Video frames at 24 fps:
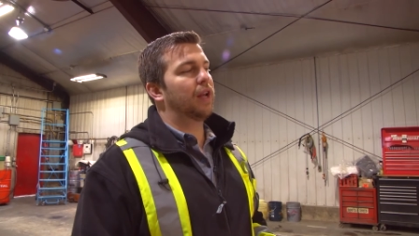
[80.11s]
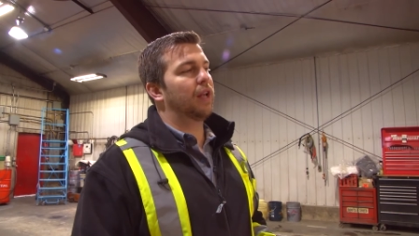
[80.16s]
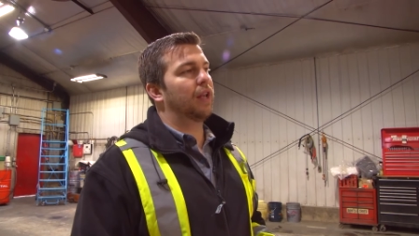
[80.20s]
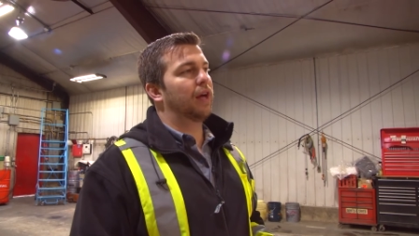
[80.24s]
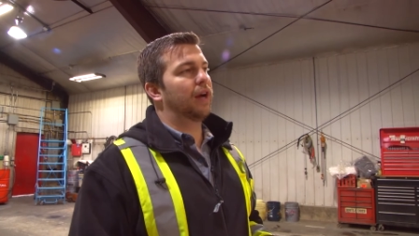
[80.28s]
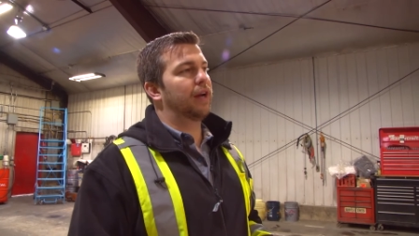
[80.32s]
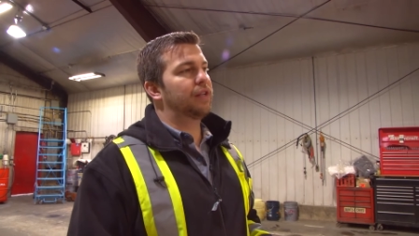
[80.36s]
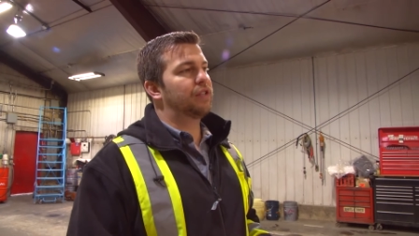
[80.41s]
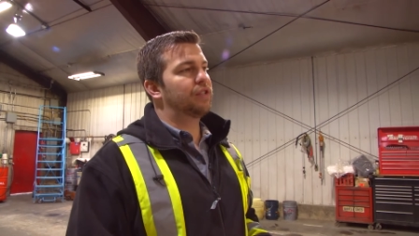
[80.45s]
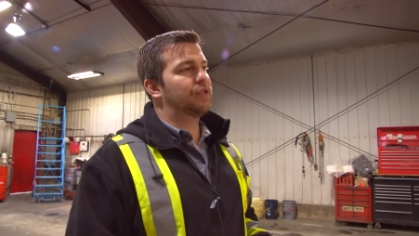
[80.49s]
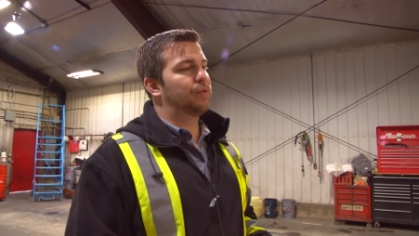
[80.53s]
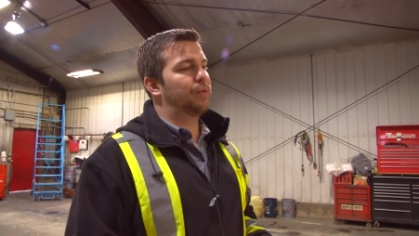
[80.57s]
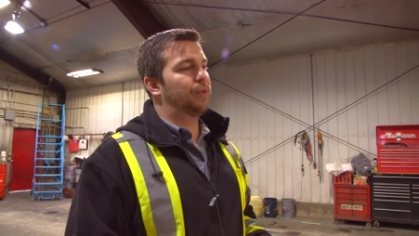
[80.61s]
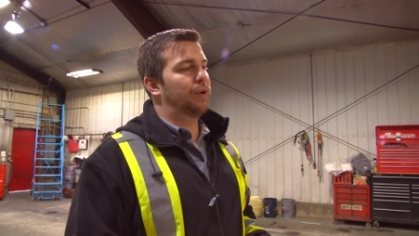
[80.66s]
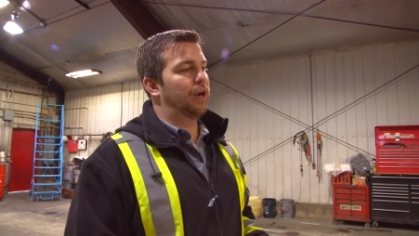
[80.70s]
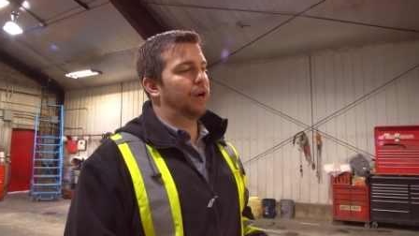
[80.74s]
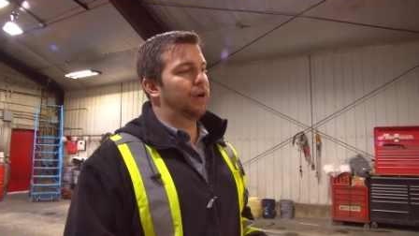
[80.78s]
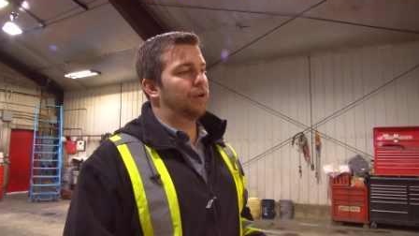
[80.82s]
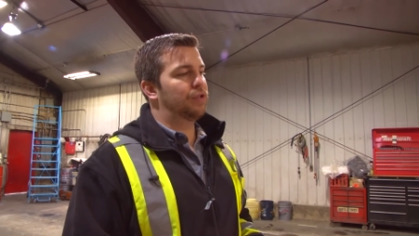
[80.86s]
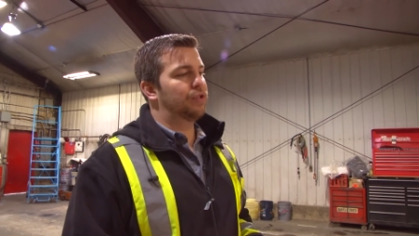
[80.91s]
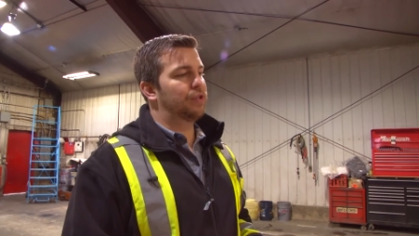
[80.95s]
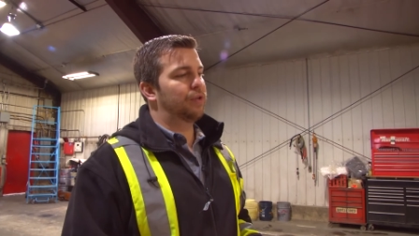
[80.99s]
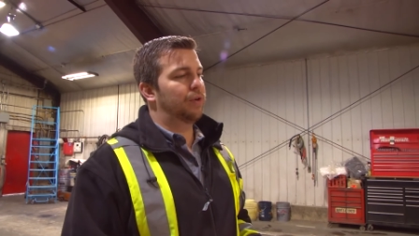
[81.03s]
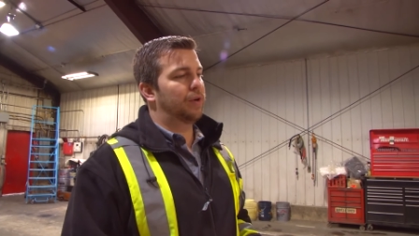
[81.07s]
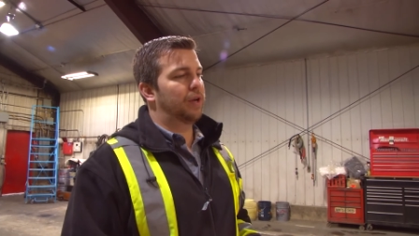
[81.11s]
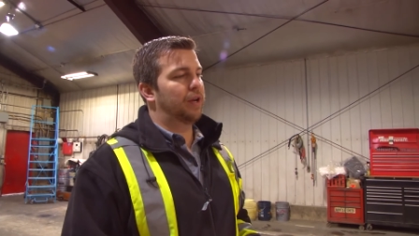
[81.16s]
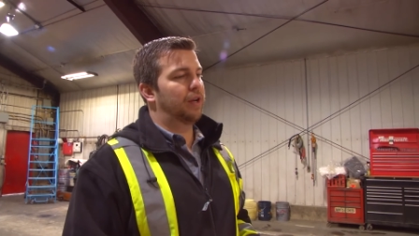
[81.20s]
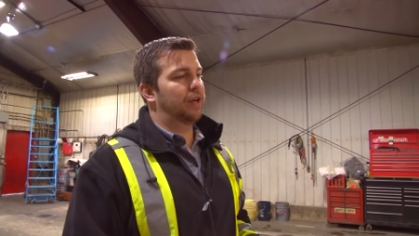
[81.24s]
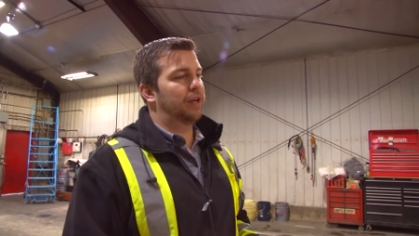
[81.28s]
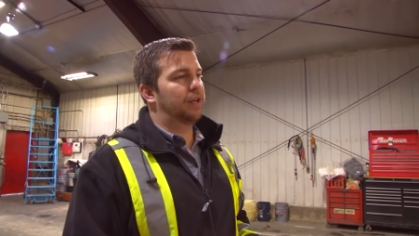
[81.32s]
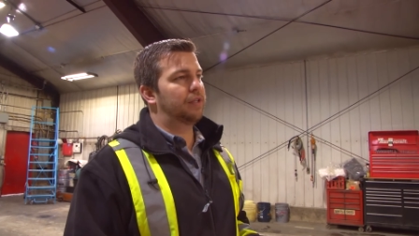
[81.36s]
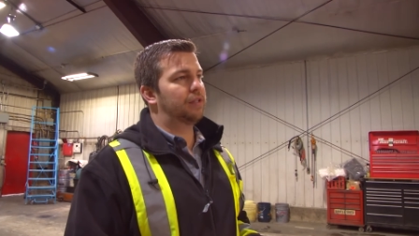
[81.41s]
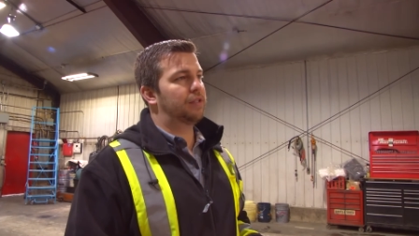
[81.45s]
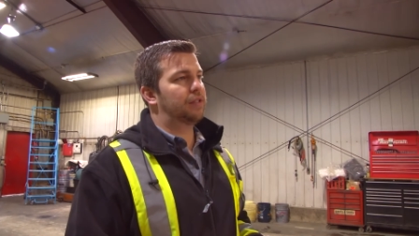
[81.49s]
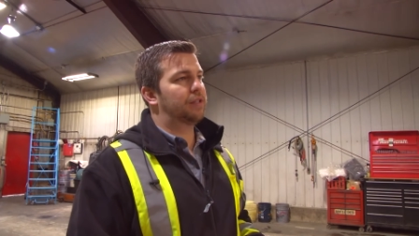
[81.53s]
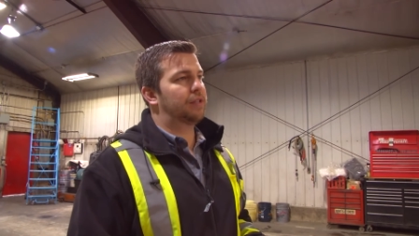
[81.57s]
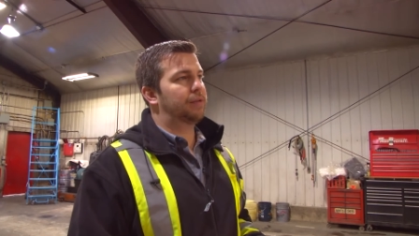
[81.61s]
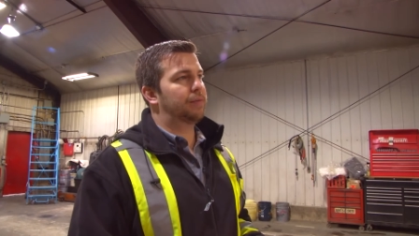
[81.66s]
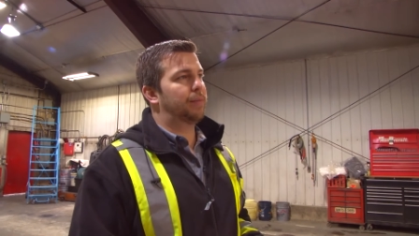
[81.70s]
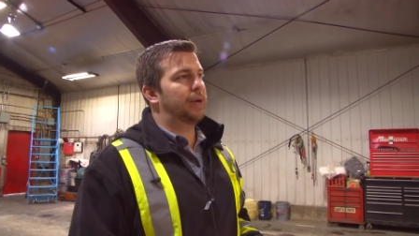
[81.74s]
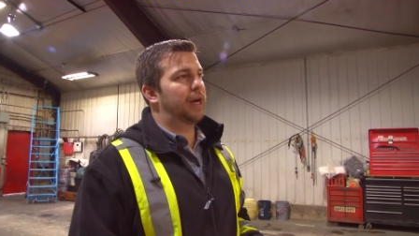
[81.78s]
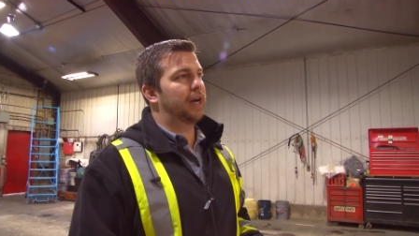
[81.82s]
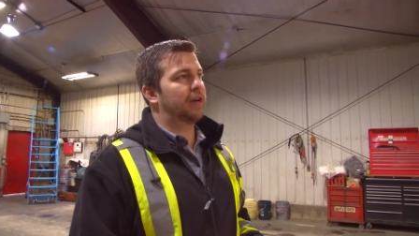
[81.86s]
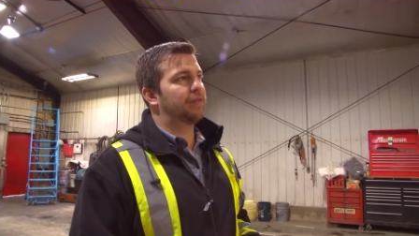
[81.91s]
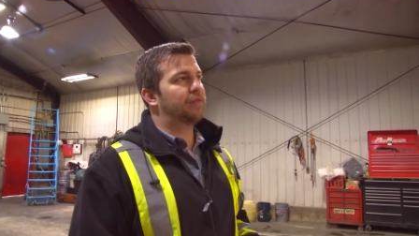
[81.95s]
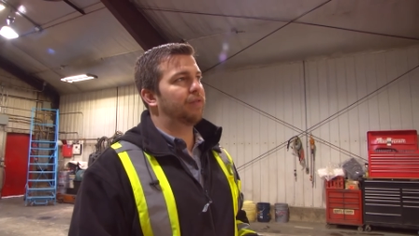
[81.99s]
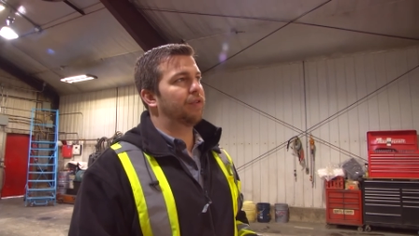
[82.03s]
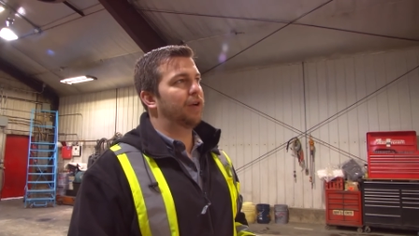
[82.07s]
at lights, we also can
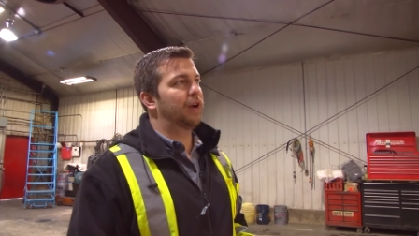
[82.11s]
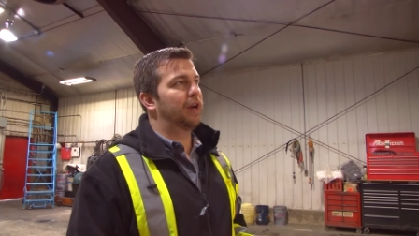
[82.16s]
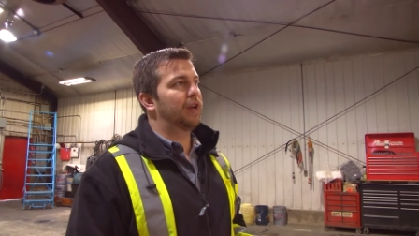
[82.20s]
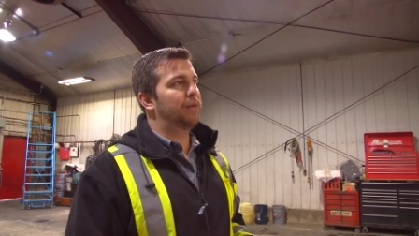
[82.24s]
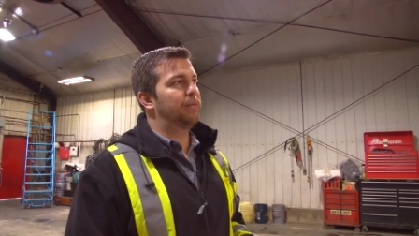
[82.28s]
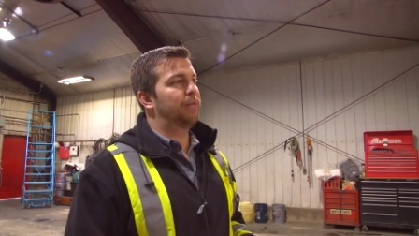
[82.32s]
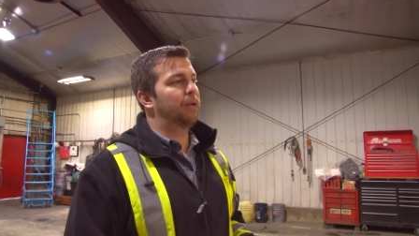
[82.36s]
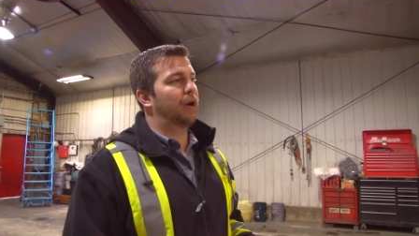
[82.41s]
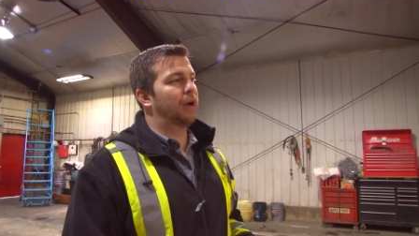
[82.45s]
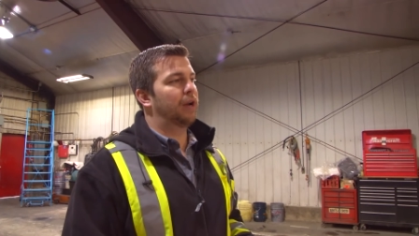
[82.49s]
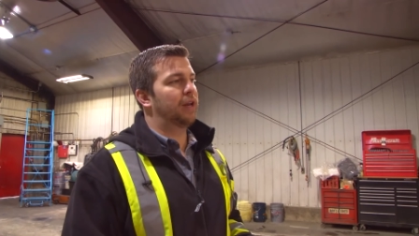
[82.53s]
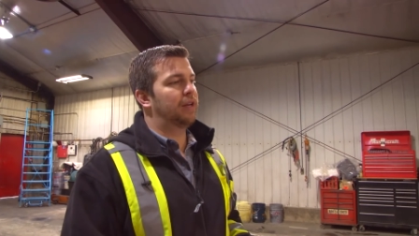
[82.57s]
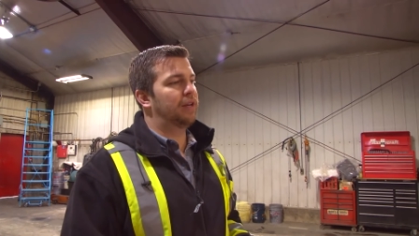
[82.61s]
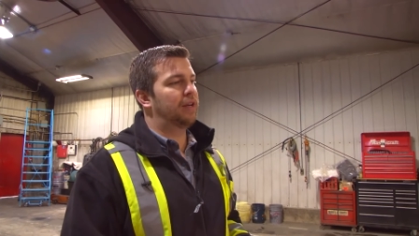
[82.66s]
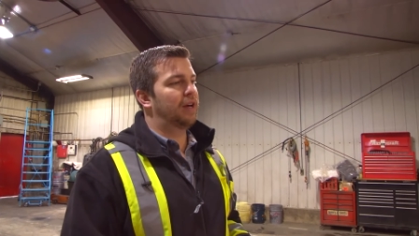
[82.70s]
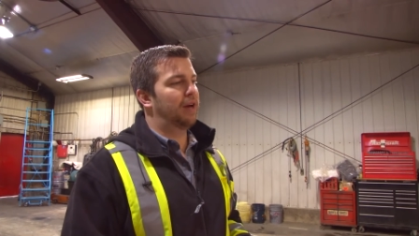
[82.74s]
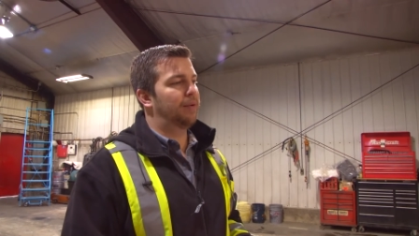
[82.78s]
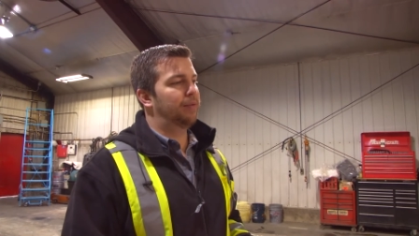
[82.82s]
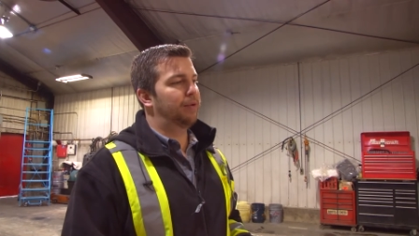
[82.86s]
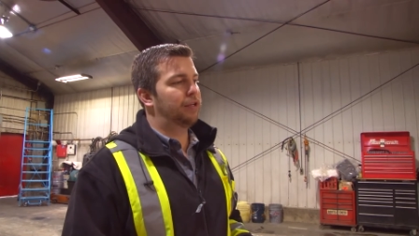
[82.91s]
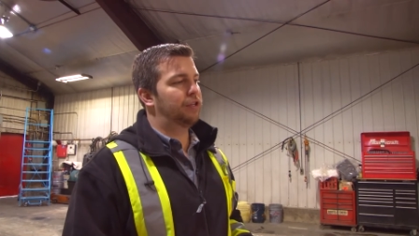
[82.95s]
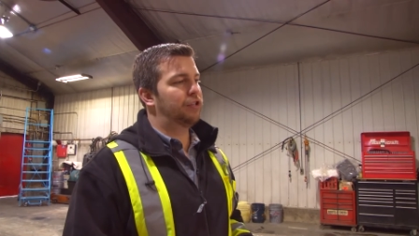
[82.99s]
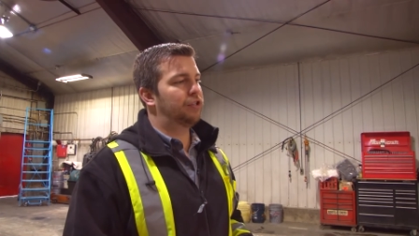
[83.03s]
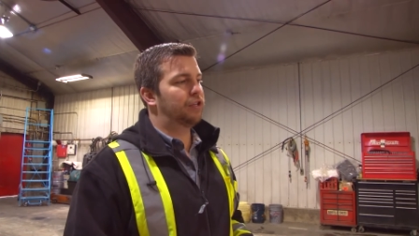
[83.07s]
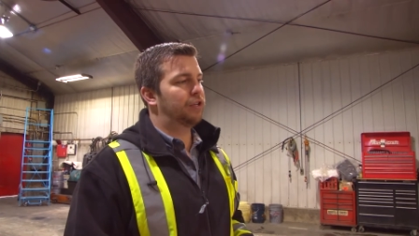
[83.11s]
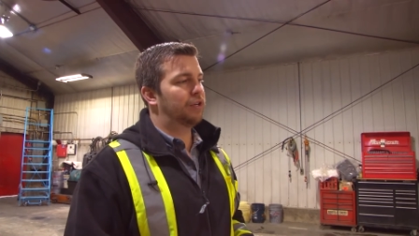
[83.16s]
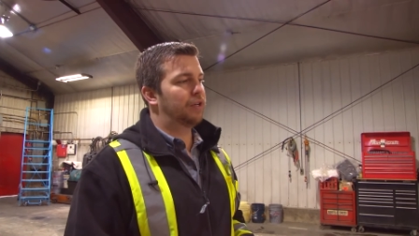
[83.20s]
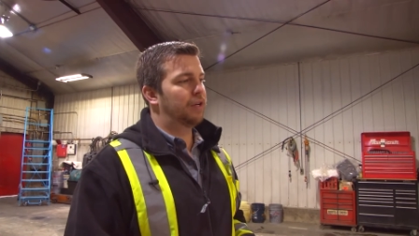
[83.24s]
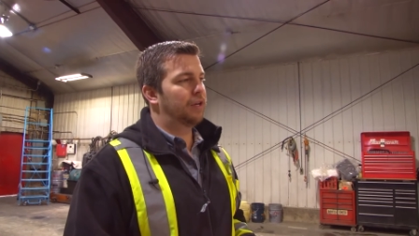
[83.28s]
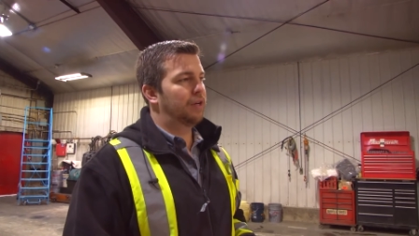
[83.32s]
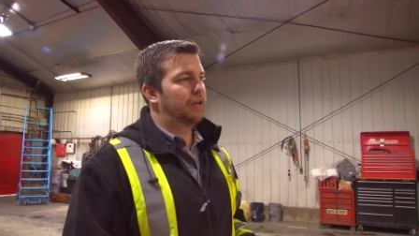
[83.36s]
inspect for any body damage.